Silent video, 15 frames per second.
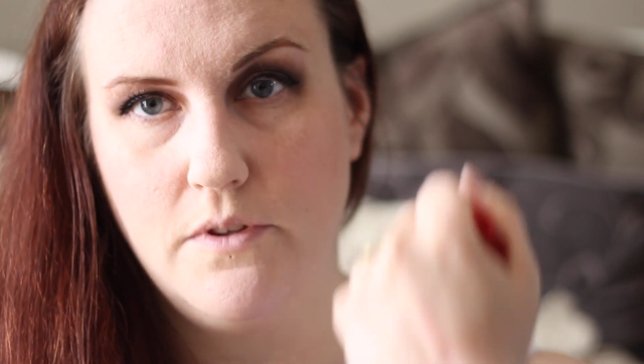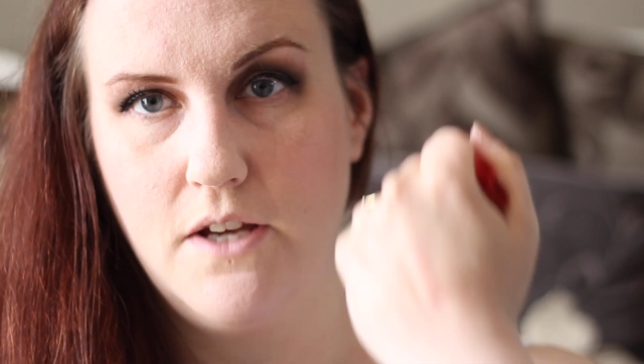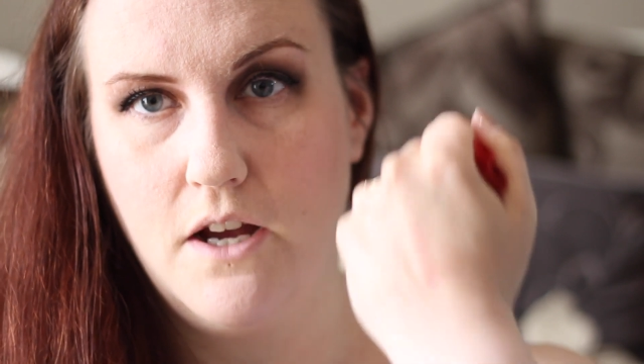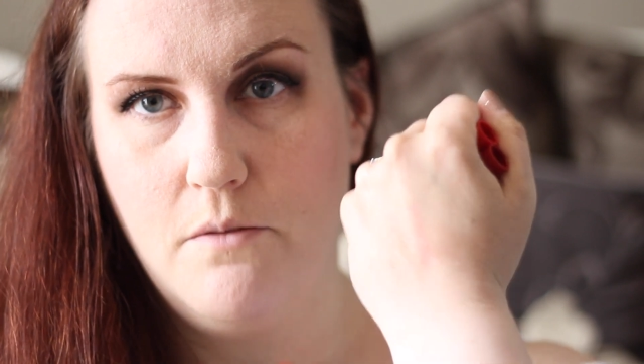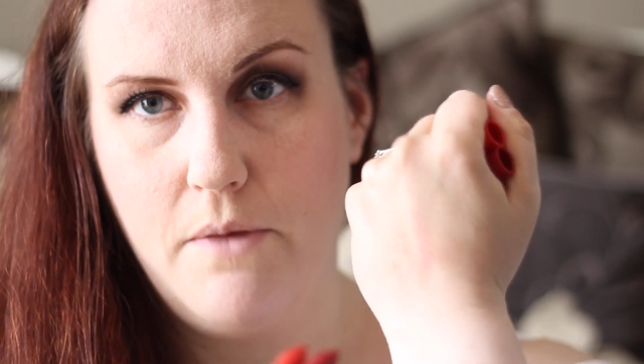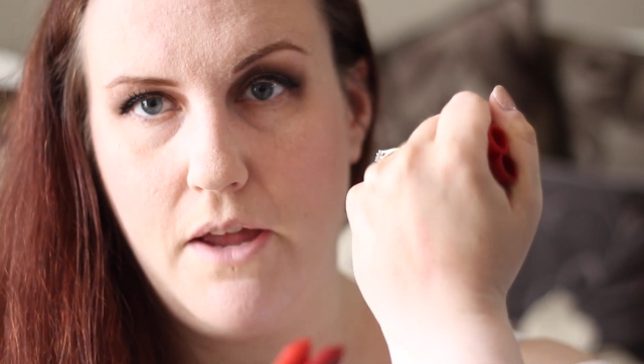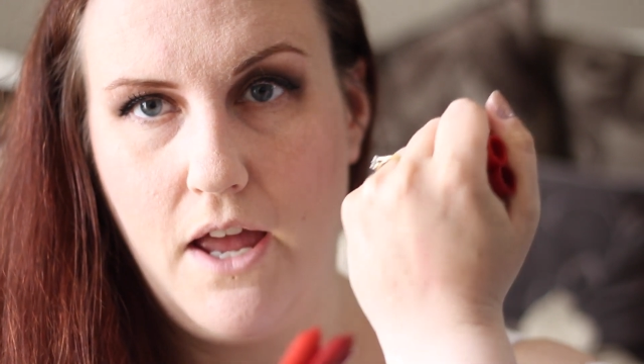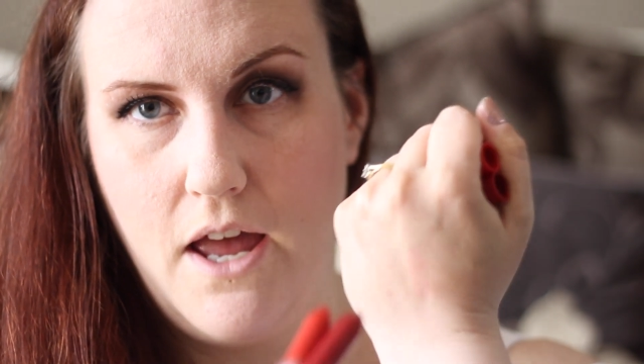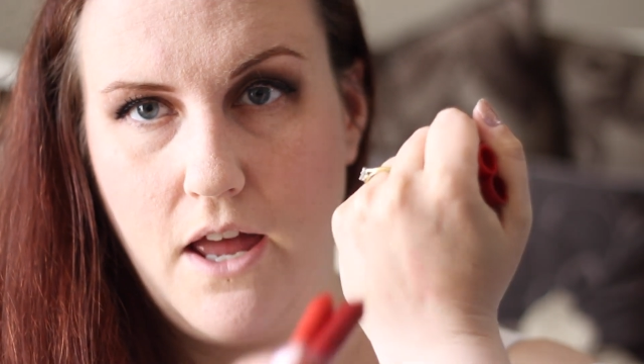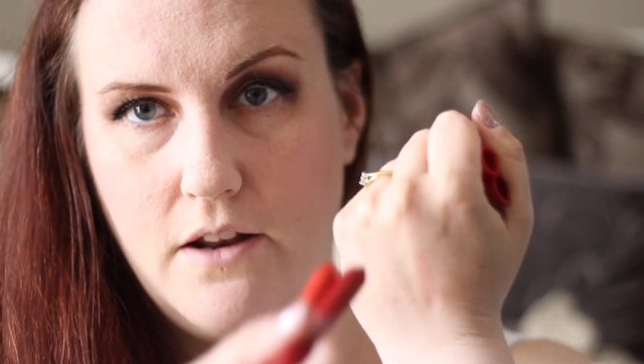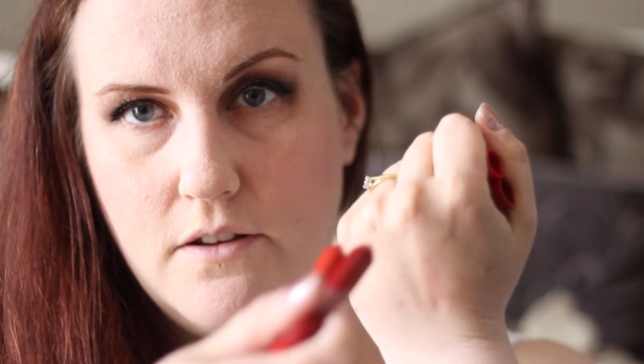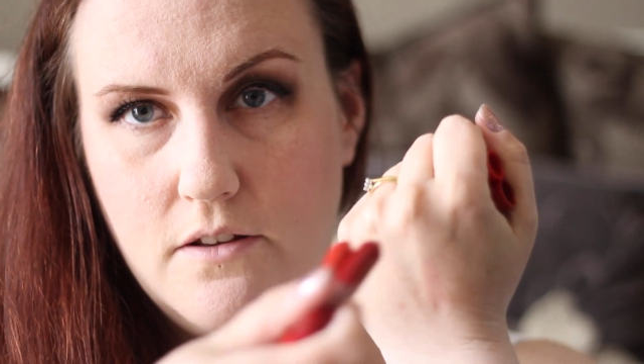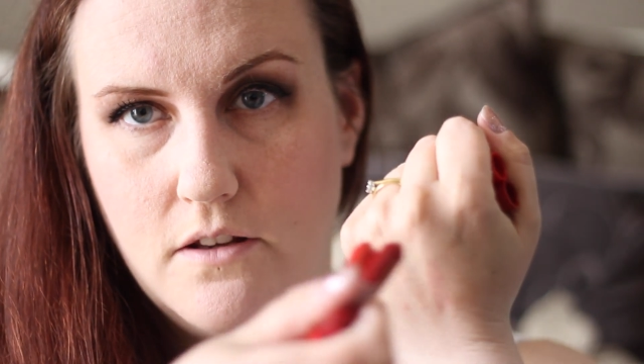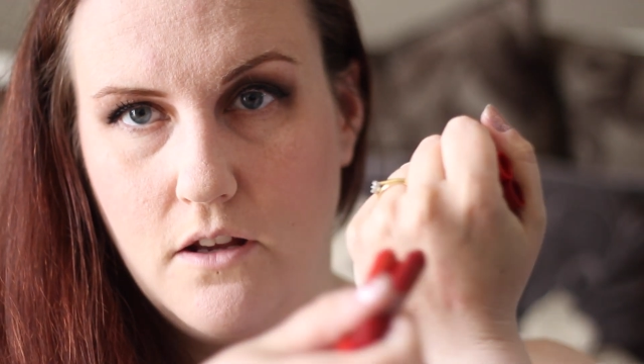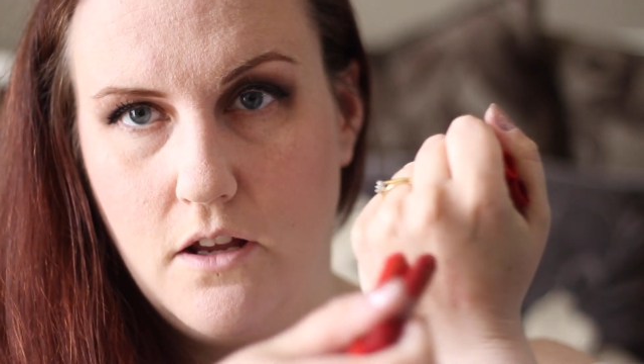down my
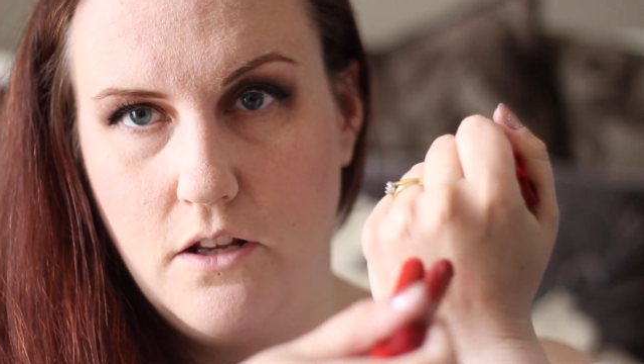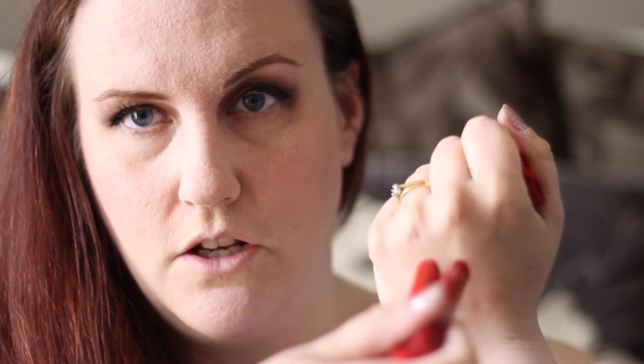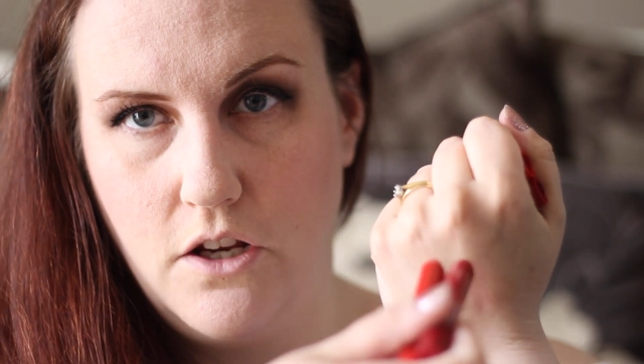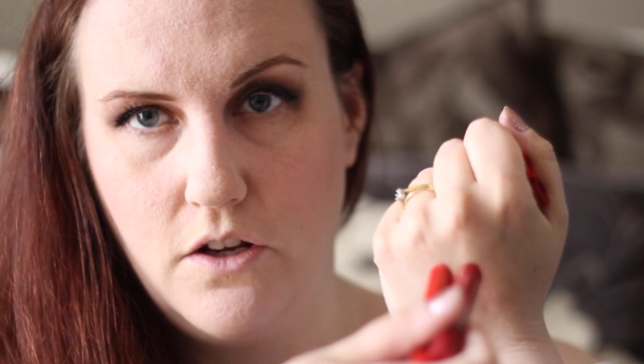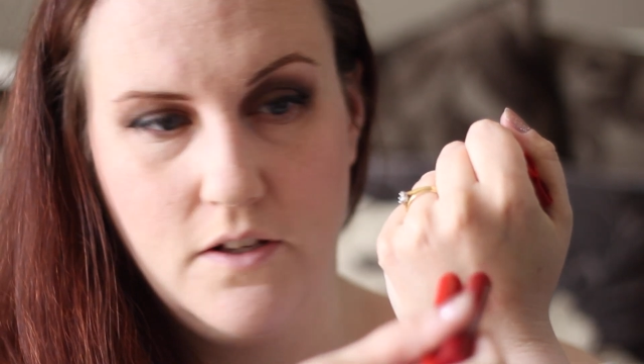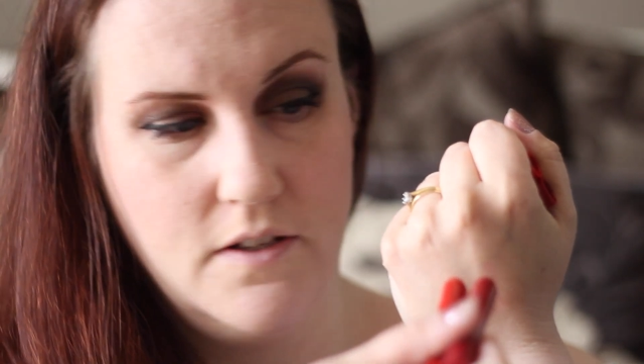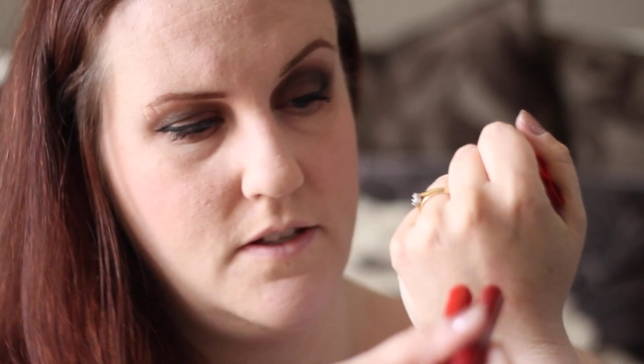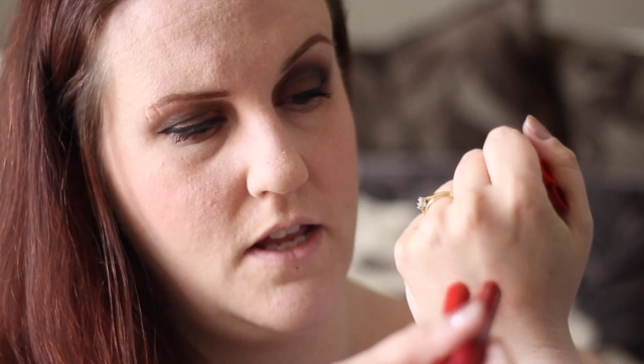hand and you can